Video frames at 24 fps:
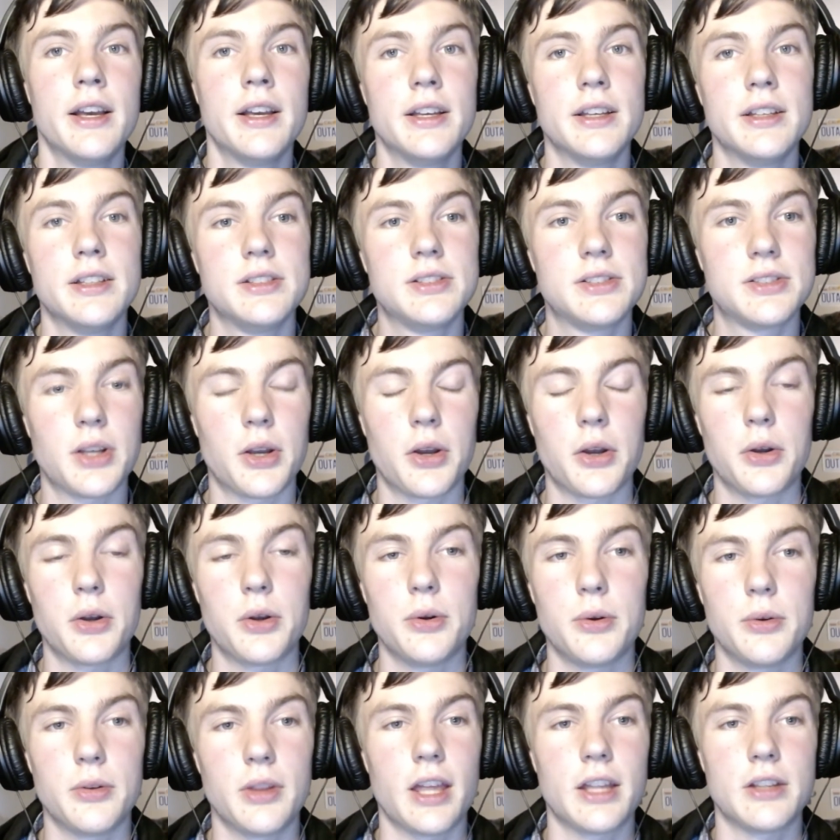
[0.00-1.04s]

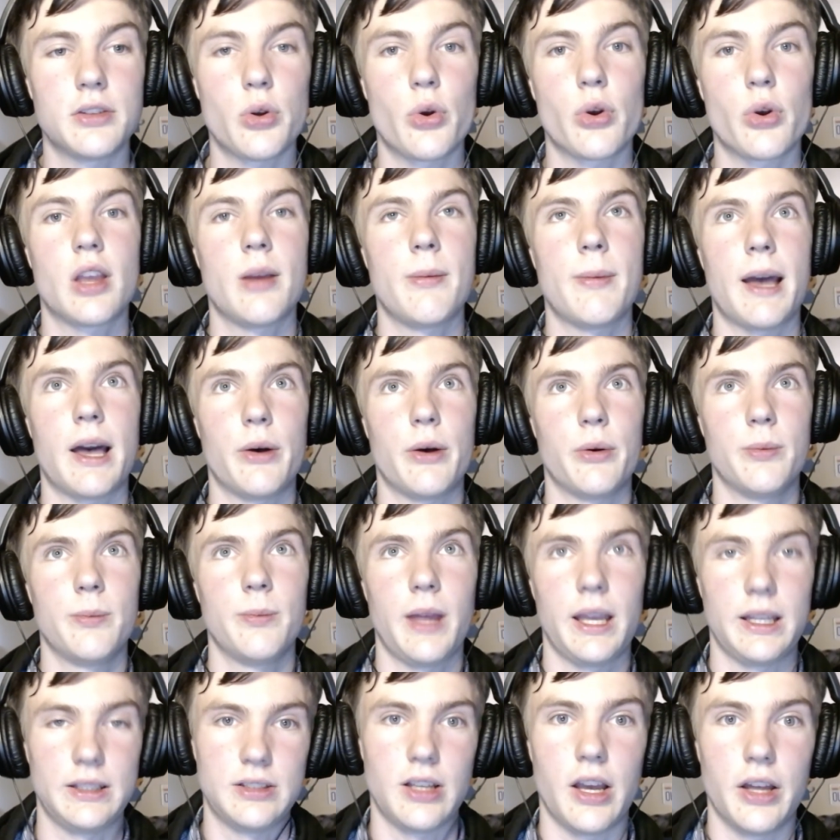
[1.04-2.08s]
So they're talking about
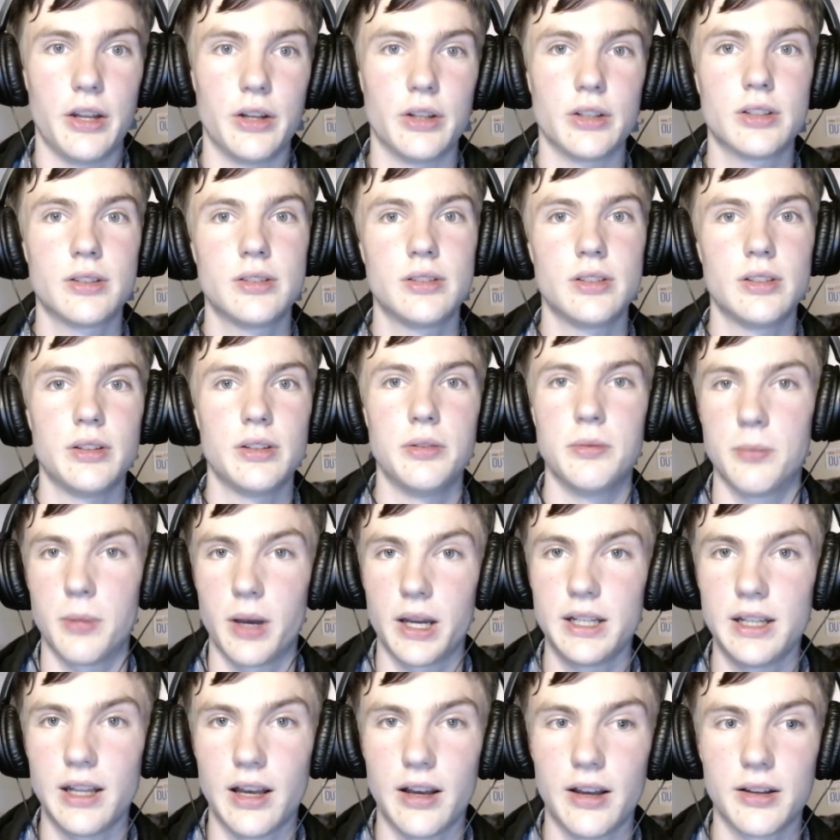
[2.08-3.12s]
Aternos and
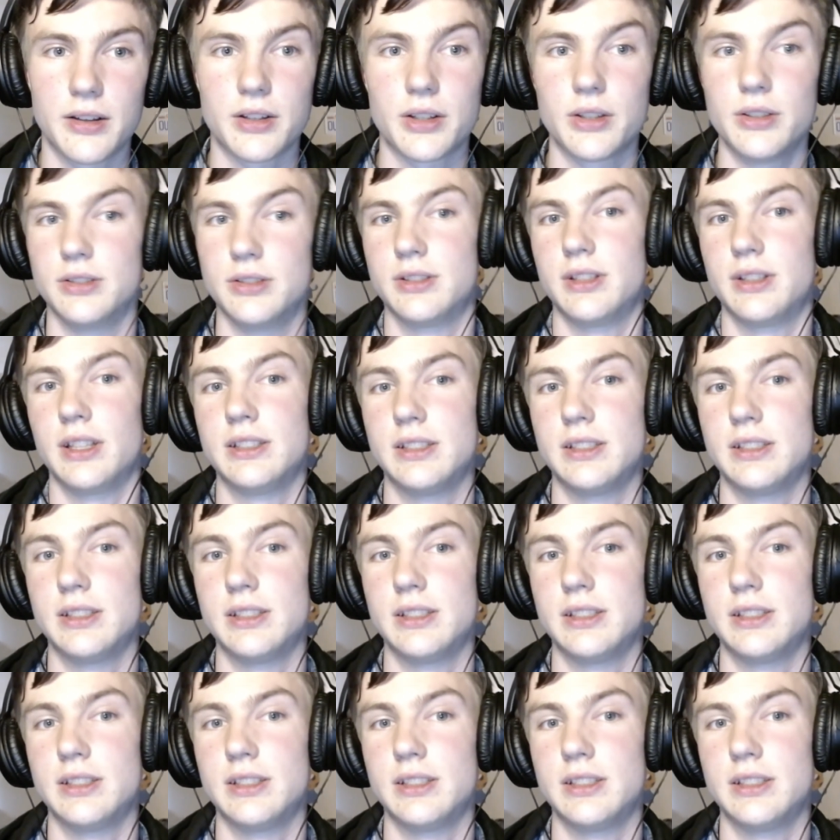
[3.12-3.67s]
Minehut because